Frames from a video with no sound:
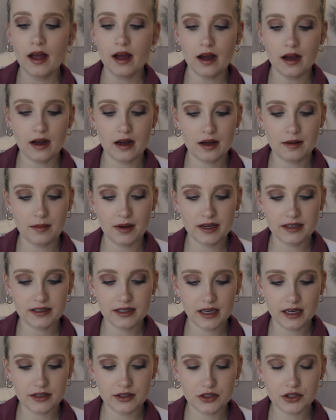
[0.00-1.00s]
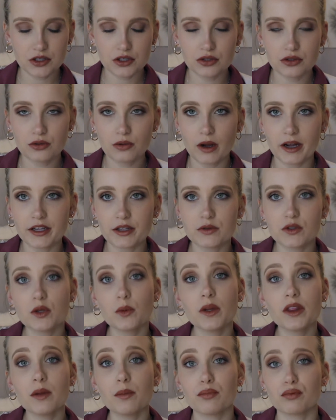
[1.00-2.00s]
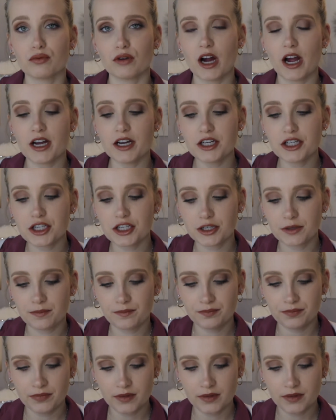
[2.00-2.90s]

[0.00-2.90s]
I use it with a brush,